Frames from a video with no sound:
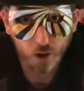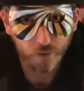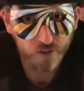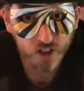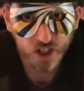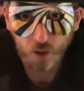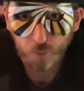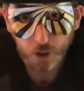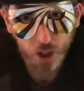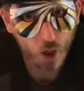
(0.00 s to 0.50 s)
but
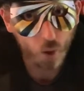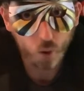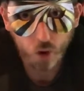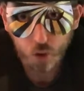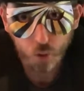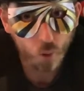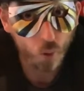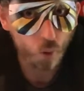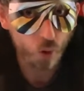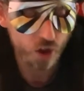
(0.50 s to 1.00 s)
obviously I'll be going
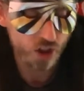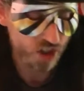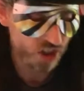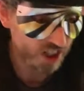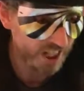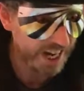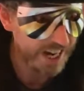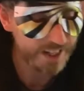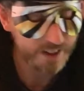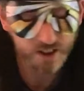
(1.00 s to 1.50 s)
through all the
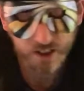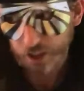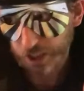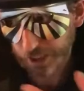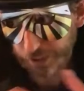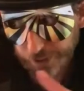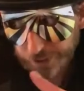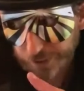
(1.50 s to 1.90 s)
stats